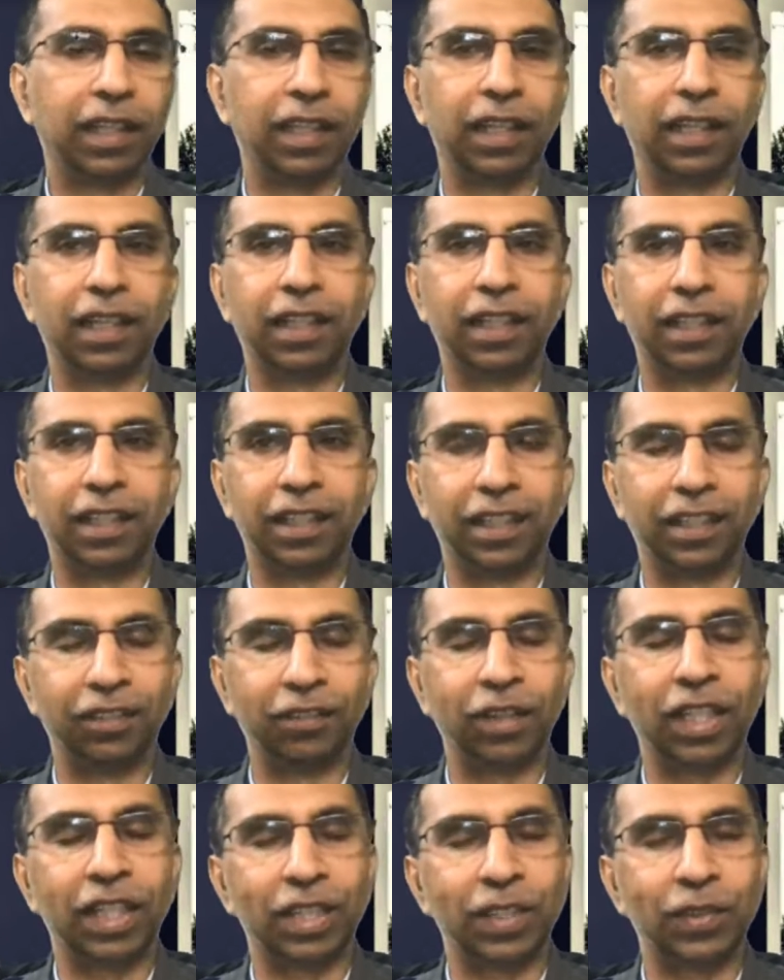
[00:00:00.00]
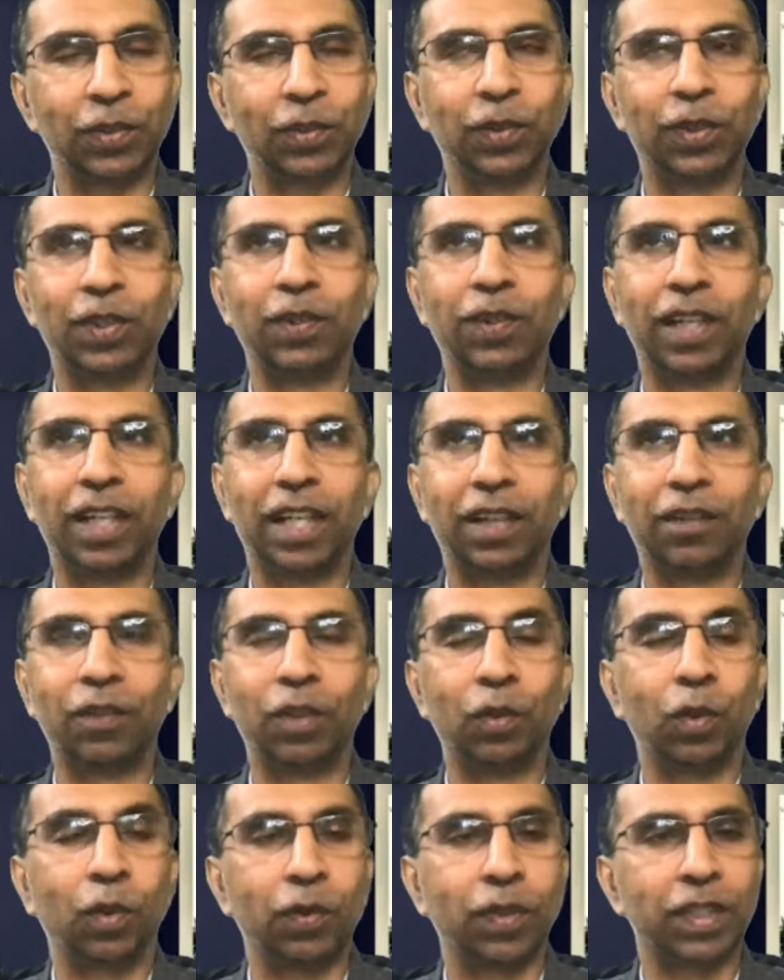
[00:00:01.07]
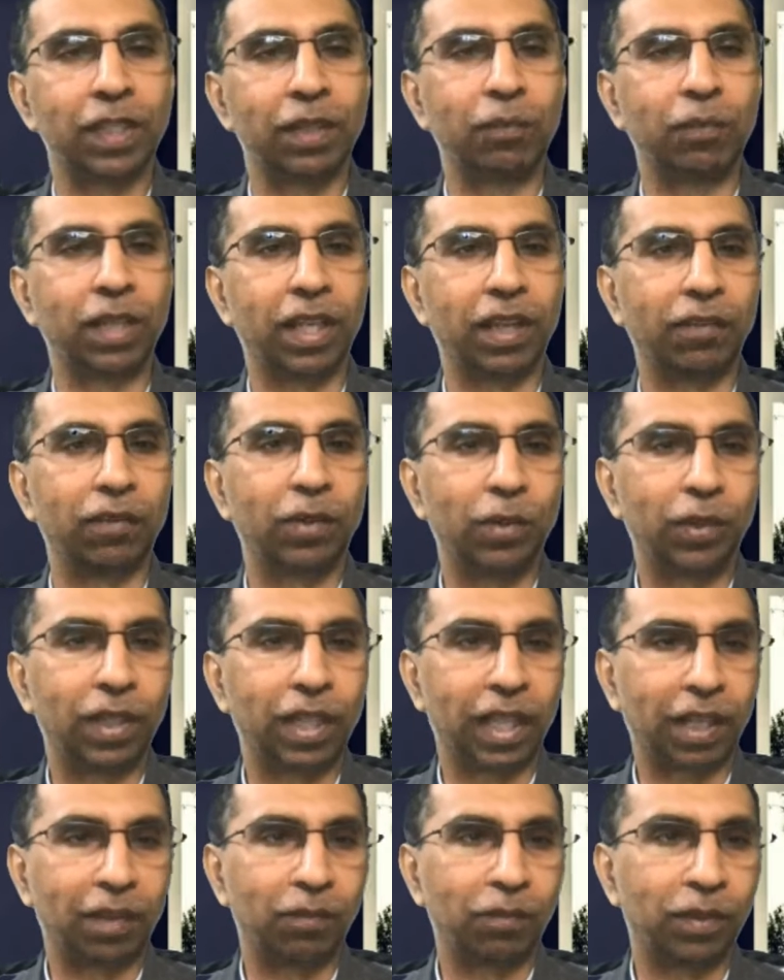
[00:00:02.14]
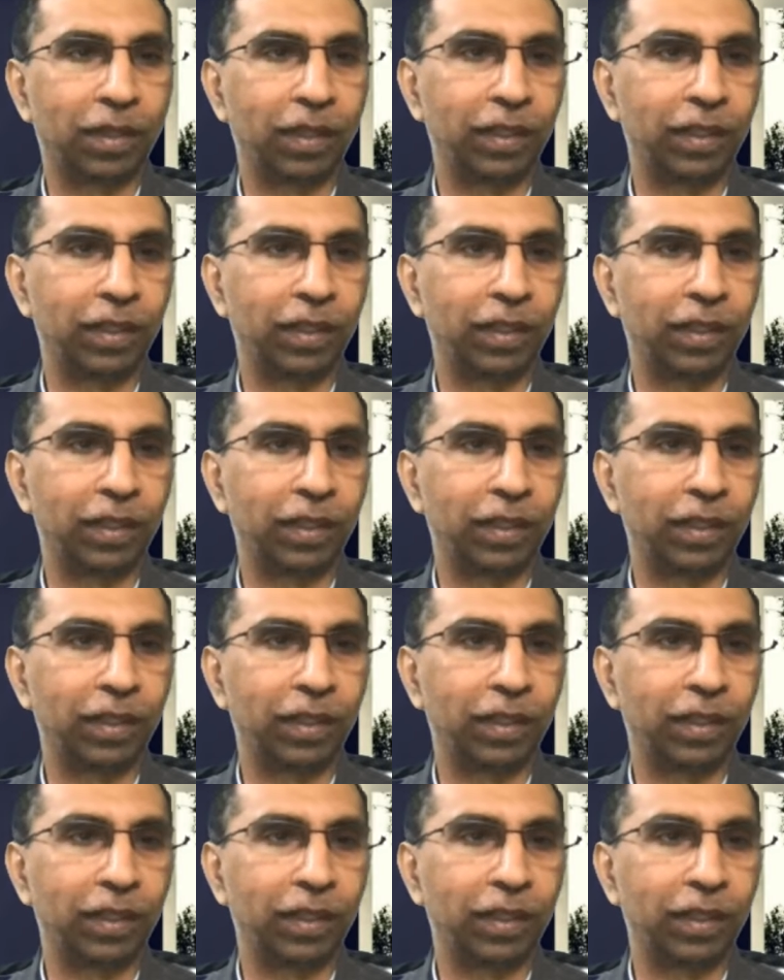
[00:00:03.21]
And very soon you will have an oversupply of good help.